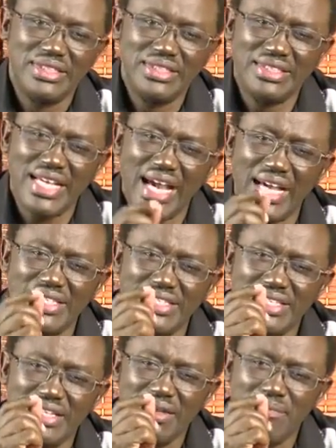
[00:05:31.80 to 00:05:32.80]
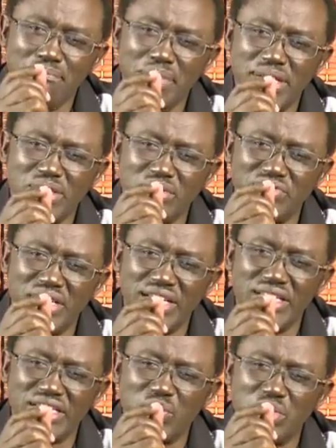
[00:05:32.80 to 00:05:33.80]
That bit of
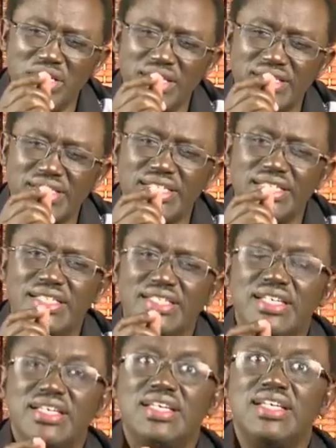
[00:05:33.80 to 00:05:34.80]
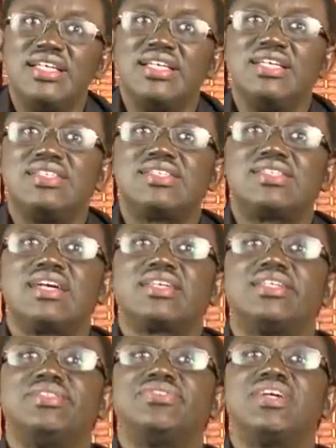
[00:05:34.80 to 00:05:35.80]
energy within the seed is
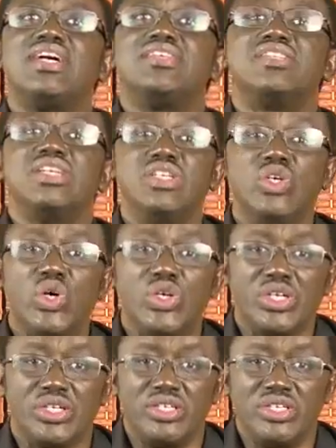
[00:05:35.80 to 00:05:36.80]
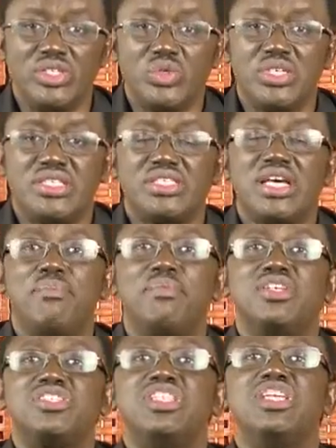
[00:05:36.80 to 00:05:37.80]
sacrificed in order to
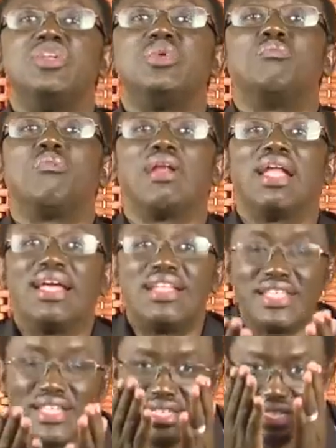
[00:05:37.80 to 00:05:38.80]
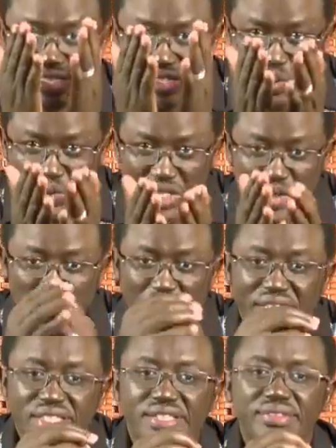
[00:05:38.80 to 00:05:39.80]
establish the new plant as we know
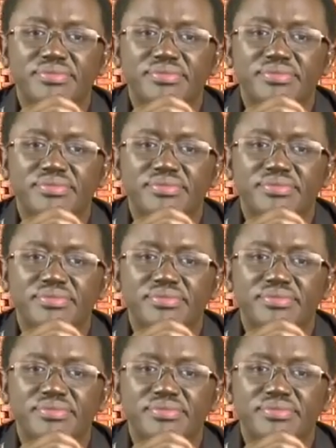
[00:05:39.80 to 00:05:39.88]
it.